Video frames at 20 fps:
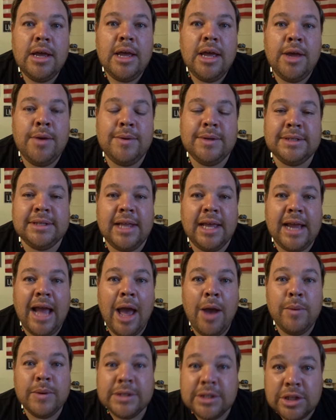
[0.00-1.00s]
It was like
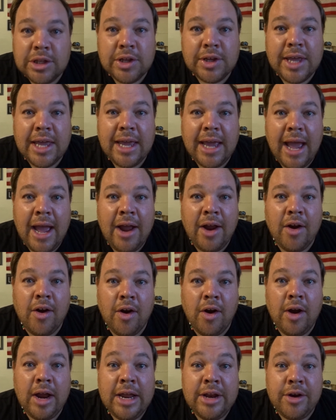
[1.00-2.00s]
I was looking at
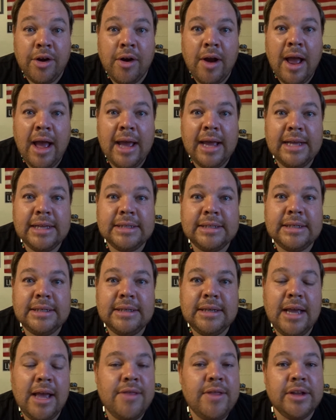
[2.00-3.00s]
her in her
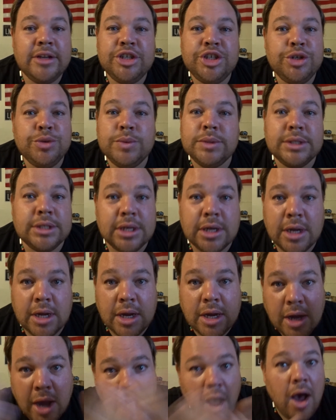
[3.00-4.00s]
eyes, and then she was
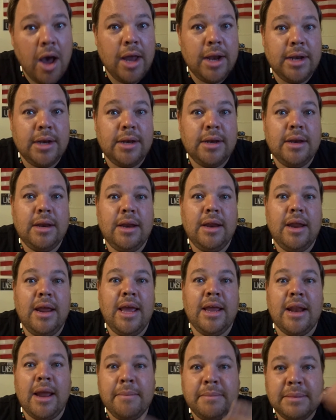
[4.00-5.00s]
gone.
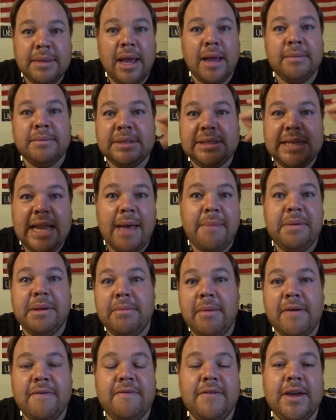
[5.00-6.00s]
And I'm snapping
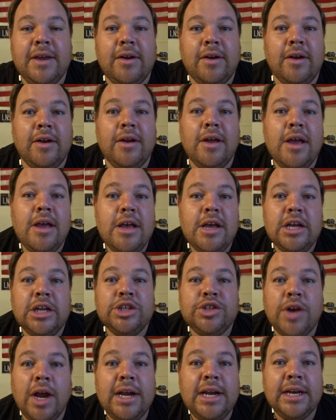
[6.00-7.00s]
my finger
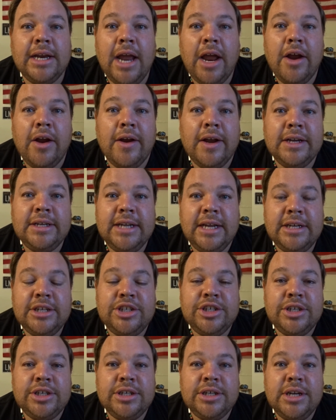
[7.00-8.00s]
trying to get her
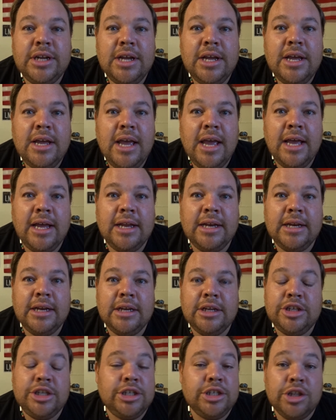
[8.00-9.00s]
attention,
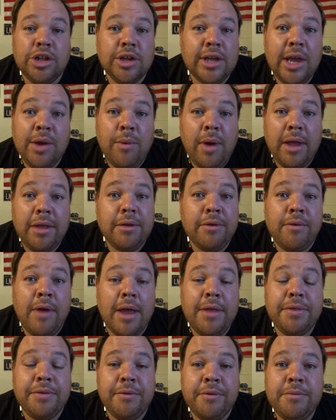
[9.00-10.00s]
and she's looking
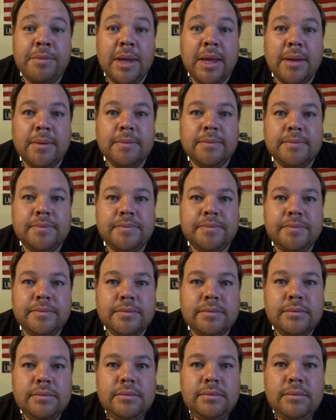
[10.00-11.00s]
right through me.
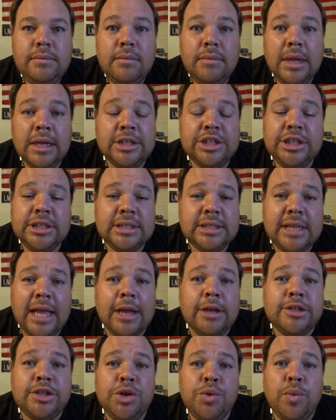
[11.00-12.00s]
And she's
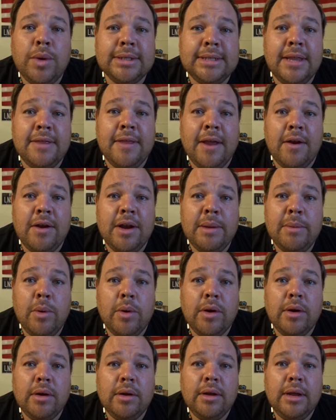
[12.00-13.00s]
like she wasn't there
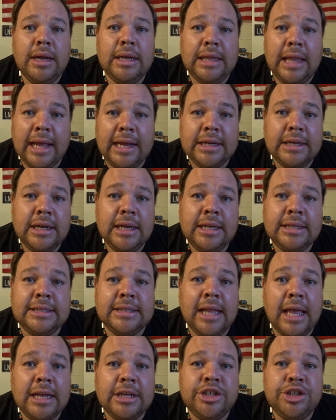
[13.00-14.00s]
anymore. It's
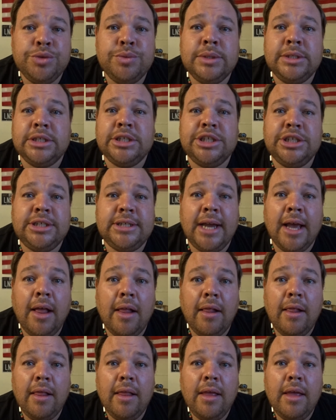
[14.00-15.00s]
like she was a
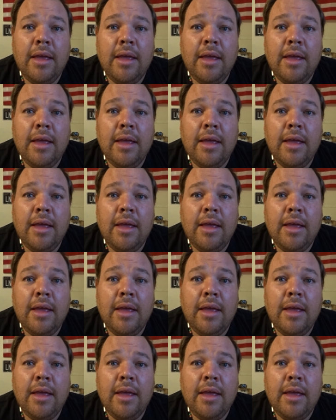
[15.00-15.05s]
shell.